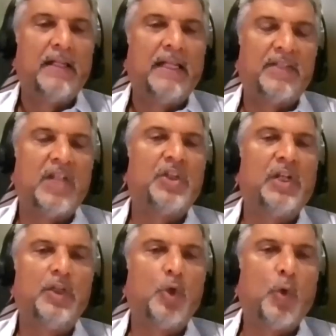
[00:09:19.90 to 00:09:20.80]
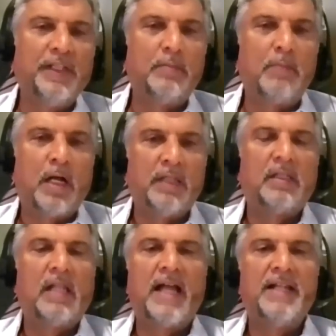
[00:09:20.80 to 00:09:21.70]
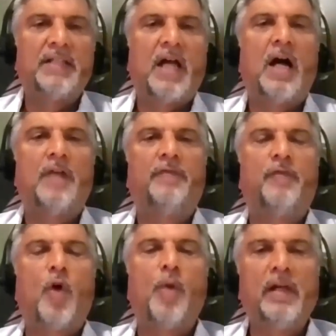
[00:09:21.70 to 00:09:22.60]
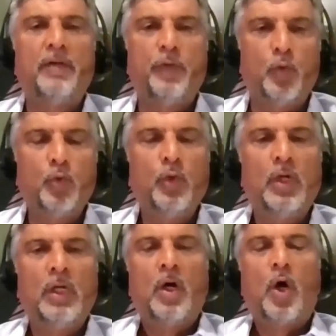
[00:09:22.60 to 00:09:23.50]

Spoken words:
And essentially, during the month, clients are forming a view